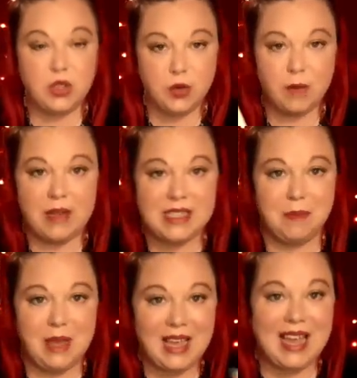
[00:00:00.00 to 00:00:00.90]
You are meant to
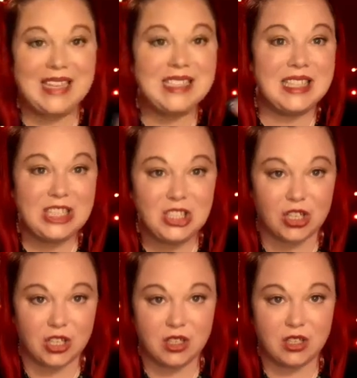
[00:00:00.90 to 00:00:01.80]
be a
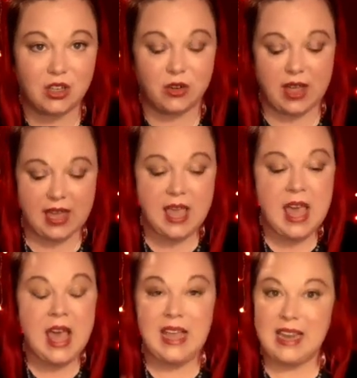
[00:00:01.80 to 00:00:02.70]
teacher. Okay,
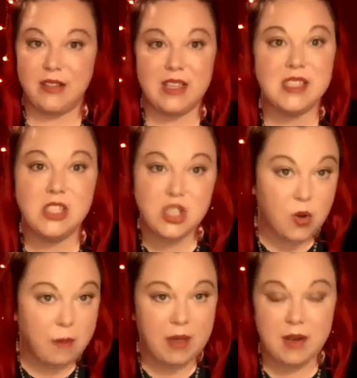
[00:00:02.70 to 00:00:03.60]
now this can show
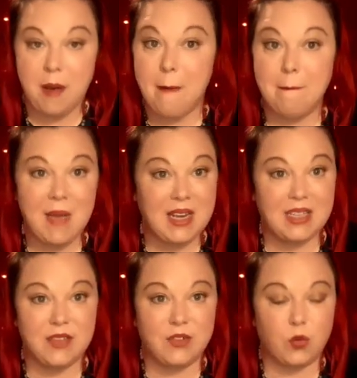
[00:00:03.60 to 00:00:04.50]
up in many
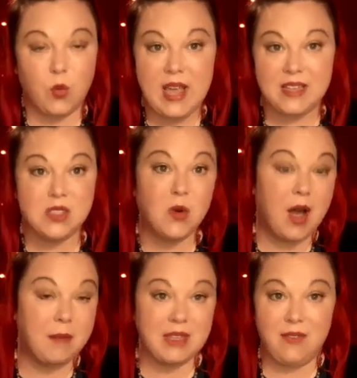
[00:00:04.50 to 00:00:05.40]
different ways, so
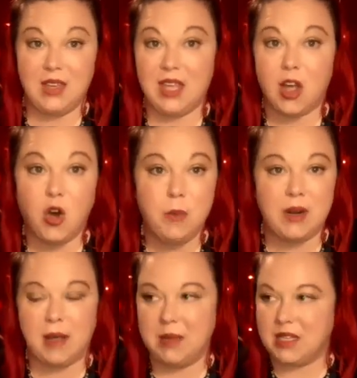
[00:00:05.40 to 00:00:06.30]
I'm leaving it
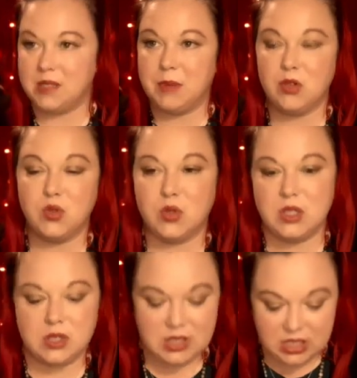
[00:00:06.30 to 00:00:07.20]
open. I mean, a spiritual
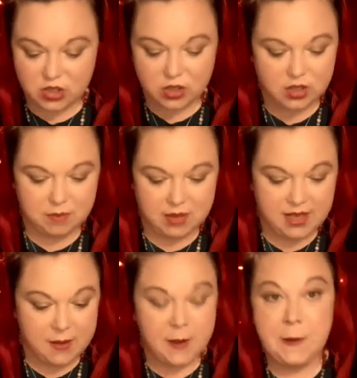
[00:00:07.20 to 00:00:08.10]
teacher could
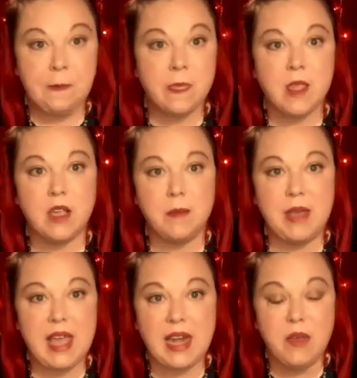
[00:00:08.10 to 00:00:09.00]
be
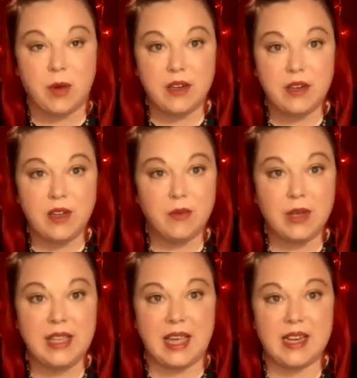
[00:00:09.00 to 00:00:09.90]
anyone,
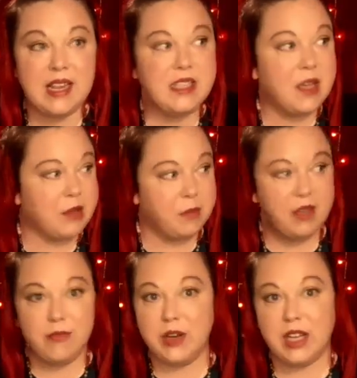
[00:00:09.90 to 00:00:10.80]
really, at any time. Could be
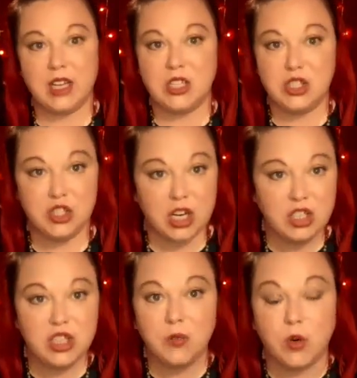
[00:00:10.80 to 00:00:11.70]
a freaking
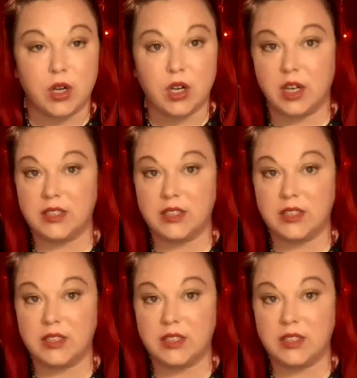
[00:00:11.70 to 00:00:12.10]
construction worker.